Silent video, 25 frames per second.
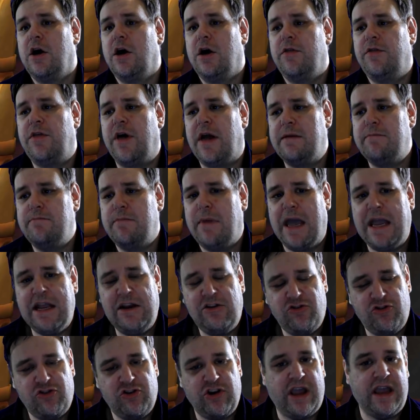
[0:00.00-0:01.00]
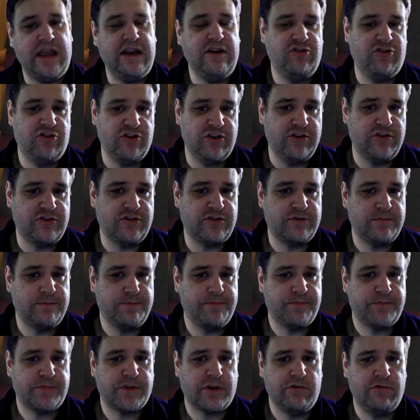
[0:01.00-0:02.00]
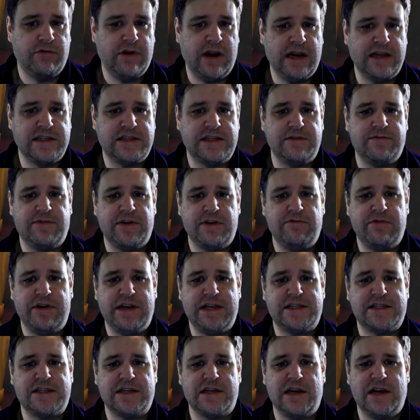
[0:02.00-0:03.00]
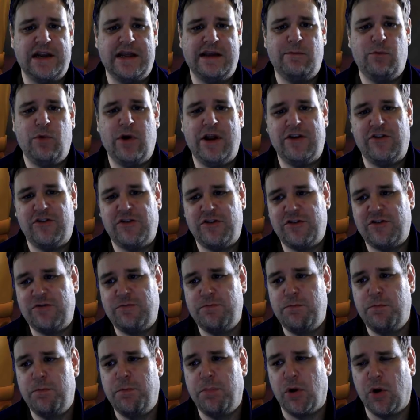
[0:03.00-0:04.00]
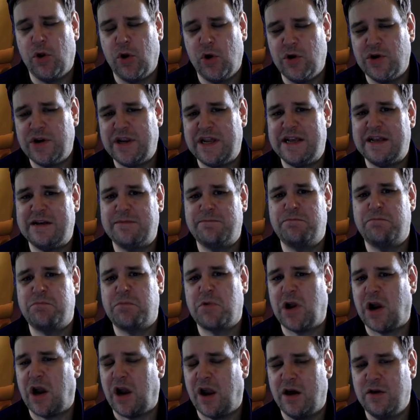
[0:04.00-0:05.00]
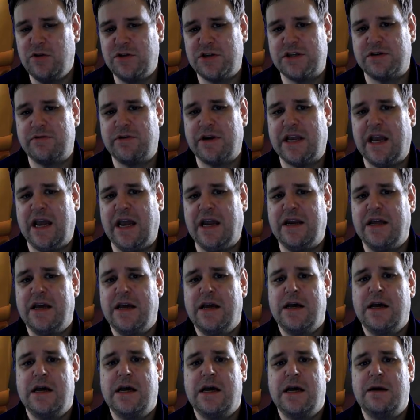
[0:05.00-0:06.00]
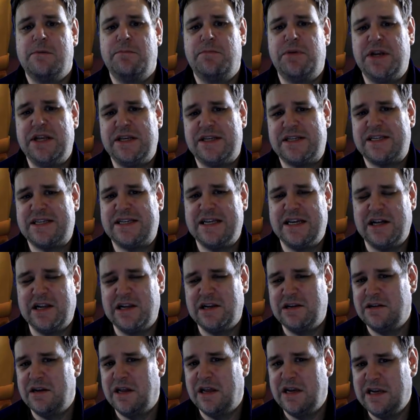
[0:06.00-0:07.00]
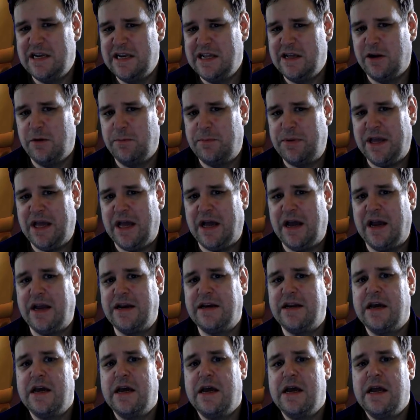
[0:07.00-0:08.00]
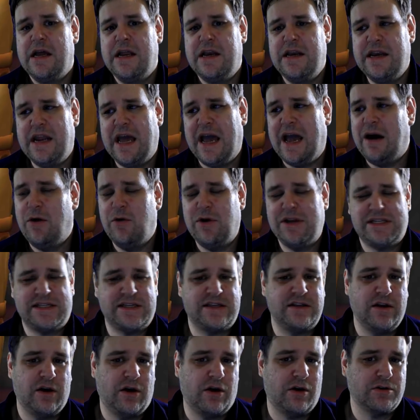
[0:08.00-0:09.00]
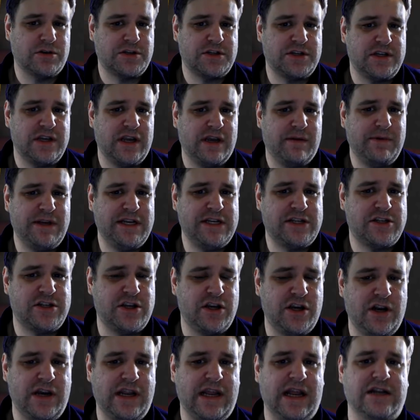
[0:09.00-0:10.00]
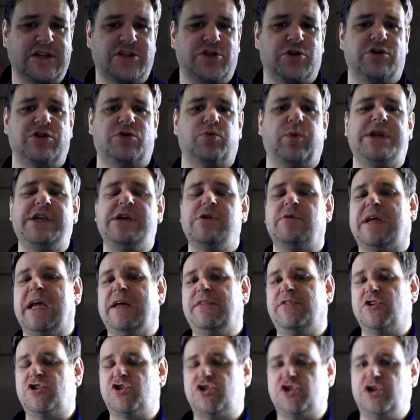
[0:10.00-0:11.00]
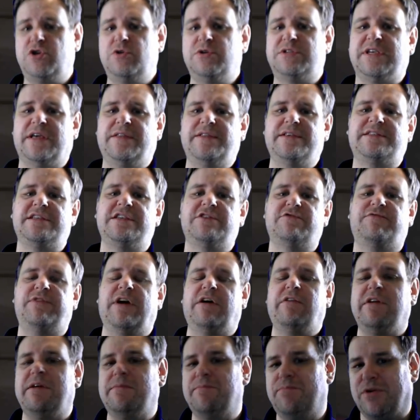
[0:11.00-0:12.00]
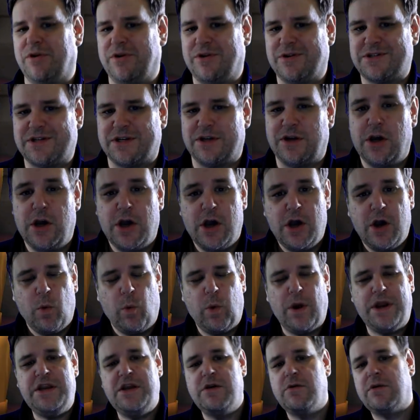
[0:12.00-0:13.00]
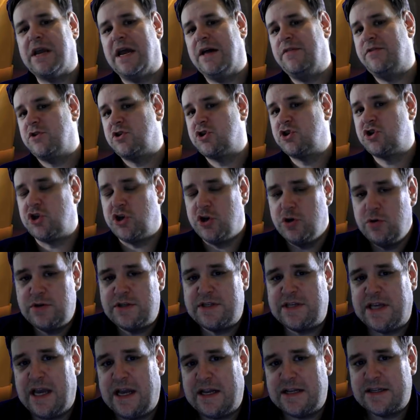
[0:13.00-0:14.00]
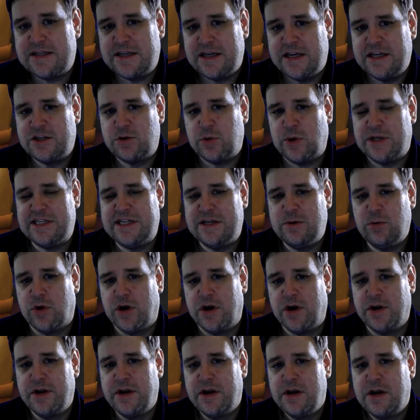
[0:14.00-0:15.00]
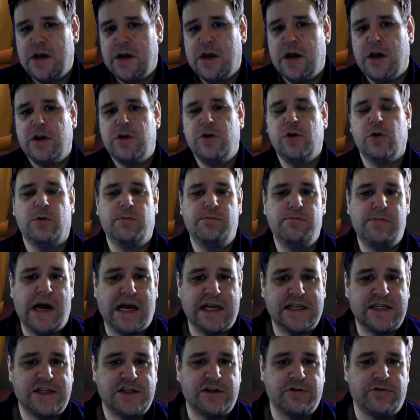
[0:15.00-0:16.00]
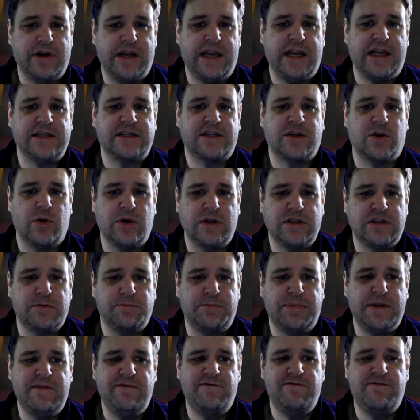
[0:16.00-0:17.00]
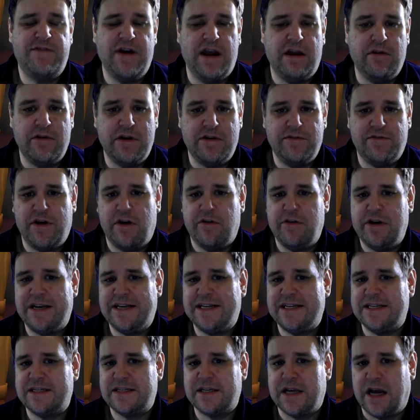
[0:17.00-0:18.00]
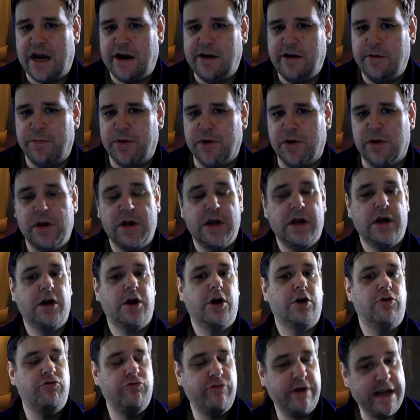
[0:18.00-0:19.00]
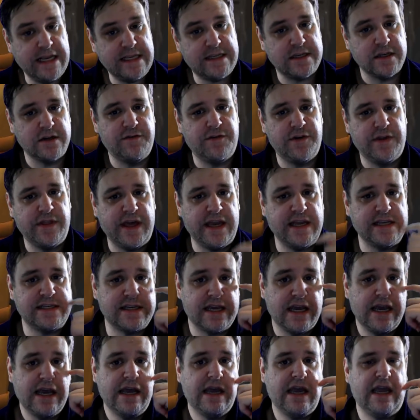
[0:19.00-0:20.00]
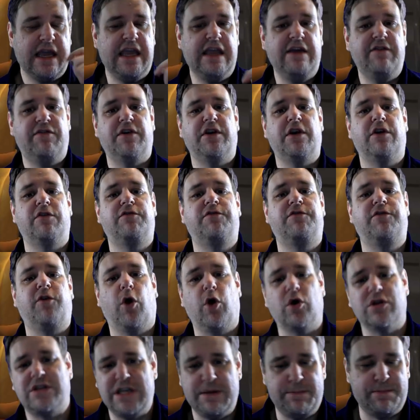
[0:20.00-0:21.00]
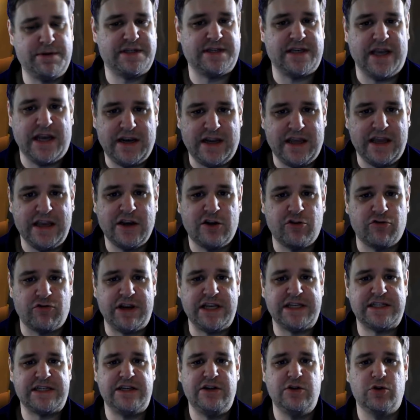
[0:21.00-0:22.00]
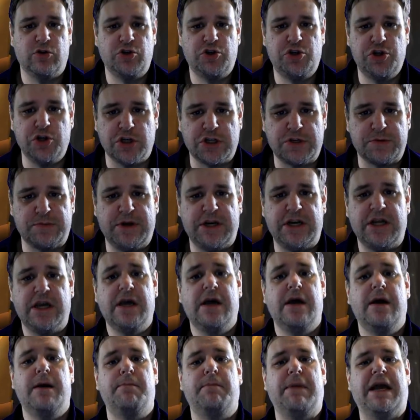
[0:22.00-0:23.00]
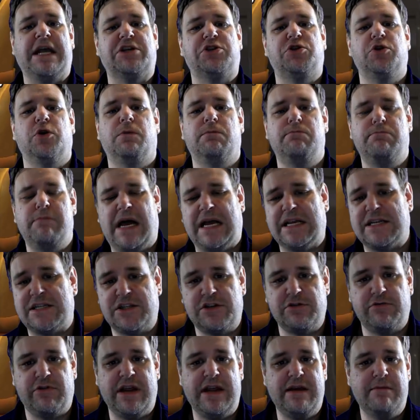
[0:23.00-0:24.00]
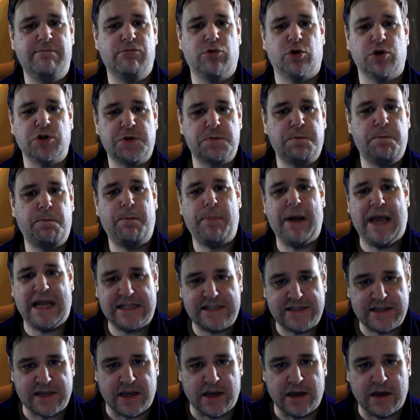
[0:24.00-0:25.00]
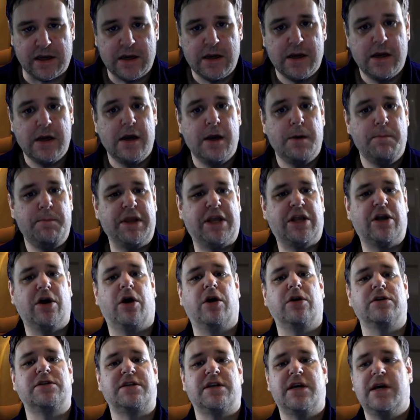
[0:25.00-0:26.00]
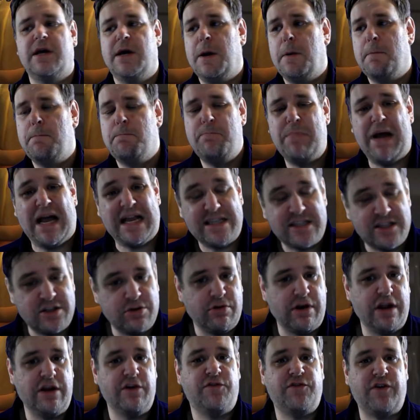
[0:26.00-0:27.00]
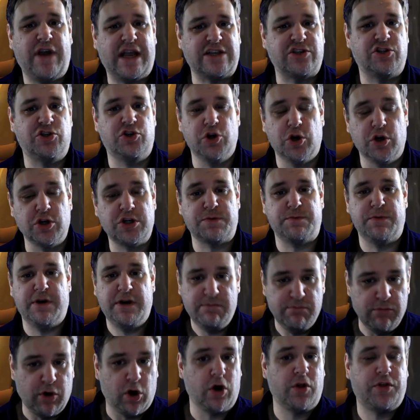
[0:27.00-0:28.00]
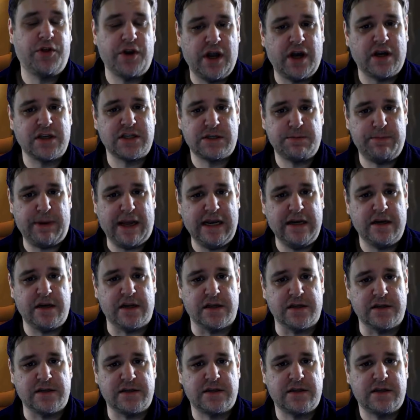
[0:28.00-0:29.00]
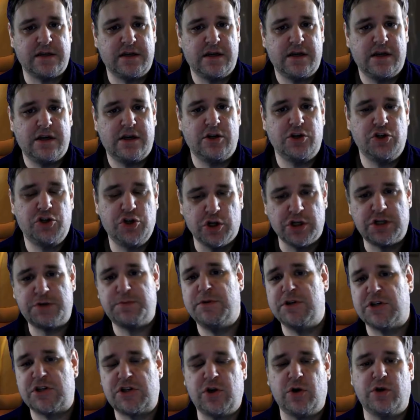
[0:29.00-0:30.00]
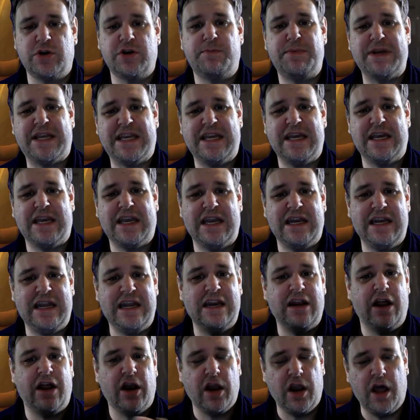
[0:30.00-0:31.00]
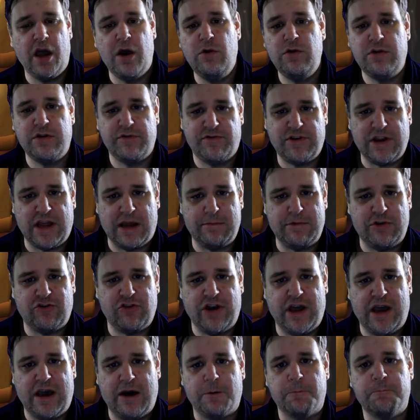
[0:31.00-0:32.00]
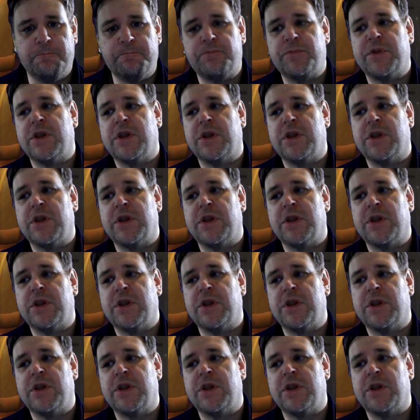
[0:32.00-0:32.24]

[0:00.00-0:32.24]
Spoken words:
They made changes relatively recently which pulled it closer again, but it's still a little behind. Now it's not. I mean, certainly Antorus, when you get the 2 set, this is very important. When you get the 2 set tier 21, your Mastery is going to be very, very desirable. Reason for this, even a 40% increase in your Judgment makes your Mastery much better, because Mastery affects Judgment more than our spenders. Judgment's going to be kicking in a load of damage now.